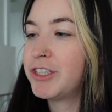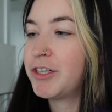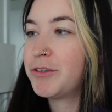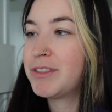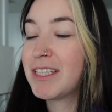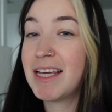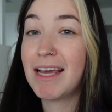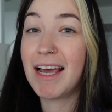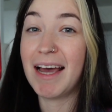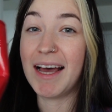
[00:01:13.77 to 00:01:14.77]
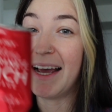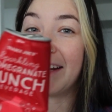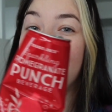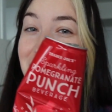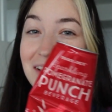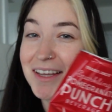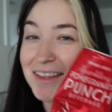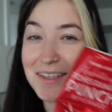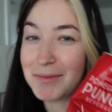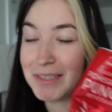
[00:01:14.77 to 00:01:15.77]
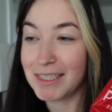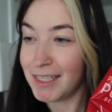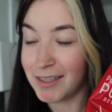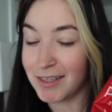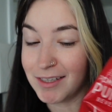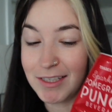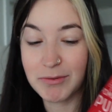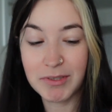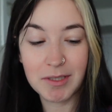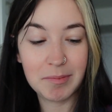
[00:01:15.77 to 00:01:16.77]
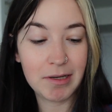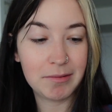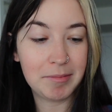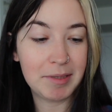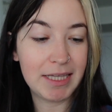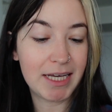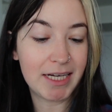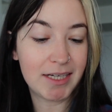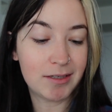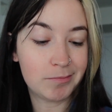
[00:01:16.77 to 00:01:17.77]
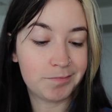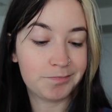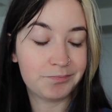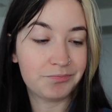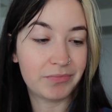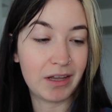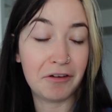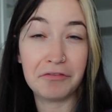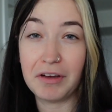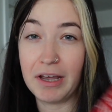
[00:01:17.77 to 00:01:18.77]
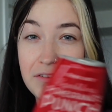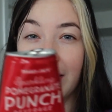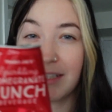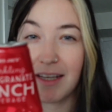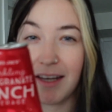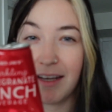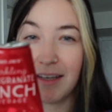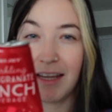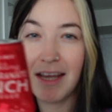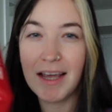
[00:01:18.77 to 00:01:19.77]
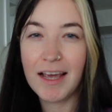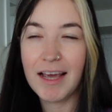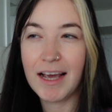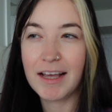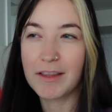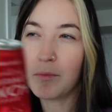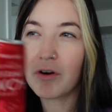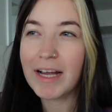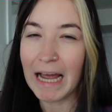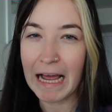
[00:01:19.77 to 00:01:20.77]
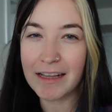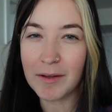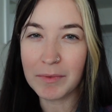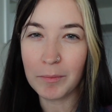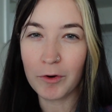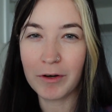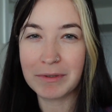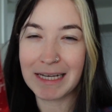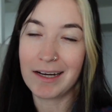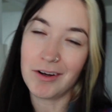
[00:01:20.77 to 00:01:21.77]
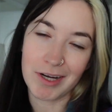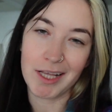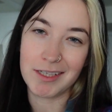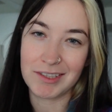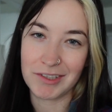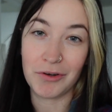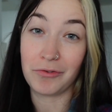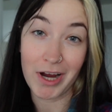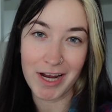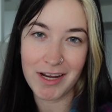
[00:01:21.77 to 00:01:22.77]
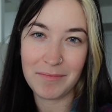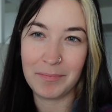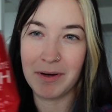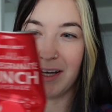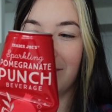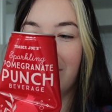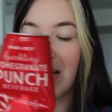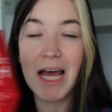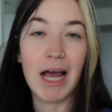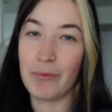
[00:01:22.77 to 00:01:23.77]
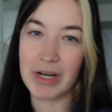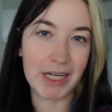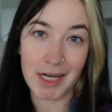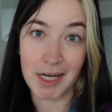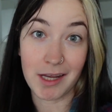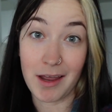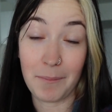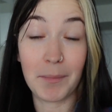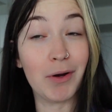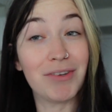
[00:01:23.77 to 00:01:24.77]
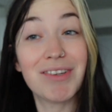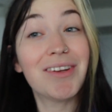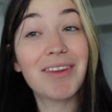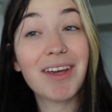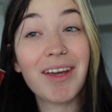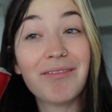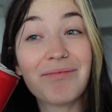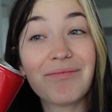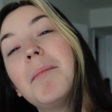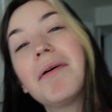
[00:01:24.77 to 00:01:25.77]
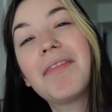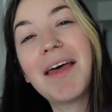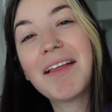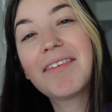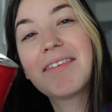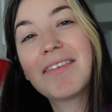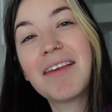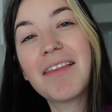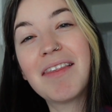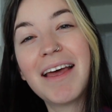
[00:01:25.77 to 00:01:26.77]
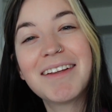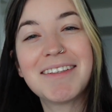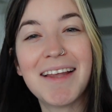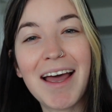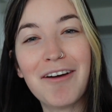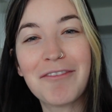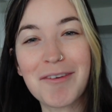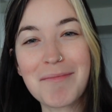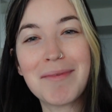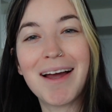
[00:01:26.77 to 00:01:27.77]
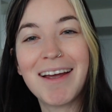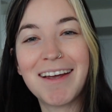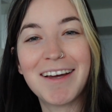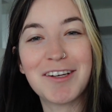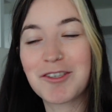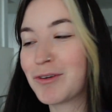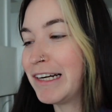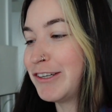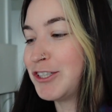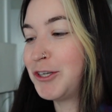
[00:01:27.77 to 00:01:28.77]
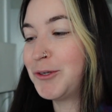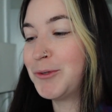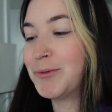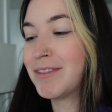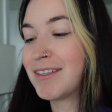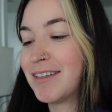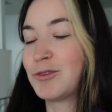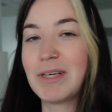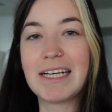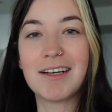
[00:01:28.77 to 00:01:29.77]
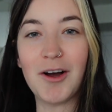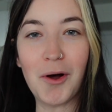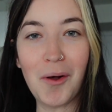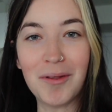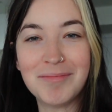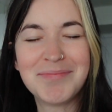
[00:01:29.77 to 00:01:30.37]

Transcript: Joe's. I do not like these ones either. These ones are probably like a 5 out of 10. The more I had them, the more it was like, okay, this is all right, but I wouldn't get it again personally. But that's that for my Trader Joe's drink haul.